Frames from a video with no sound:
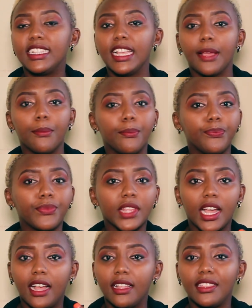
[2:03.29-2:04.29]
same,
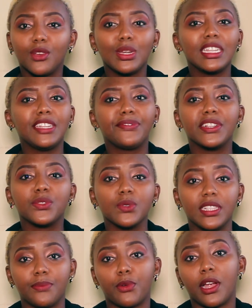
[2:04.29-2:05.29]
uh, the only difference
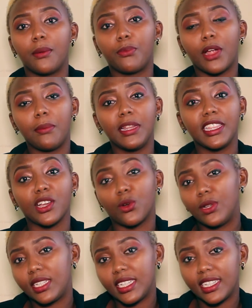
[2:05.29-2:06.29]
was probably the
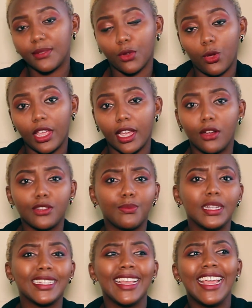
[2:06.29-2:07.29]
content going out
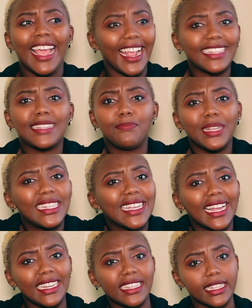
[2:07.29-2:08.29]
but it's
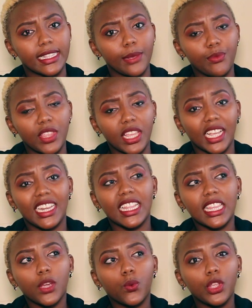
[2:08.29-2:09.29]
basically the same thing and I
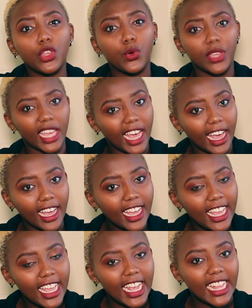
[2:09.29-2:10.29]
think when you're young
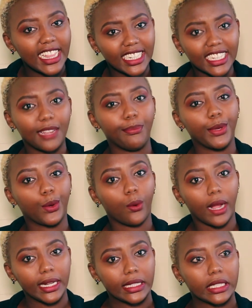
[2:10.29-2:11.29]
that can be
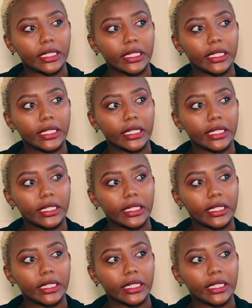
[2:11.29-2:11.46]
quite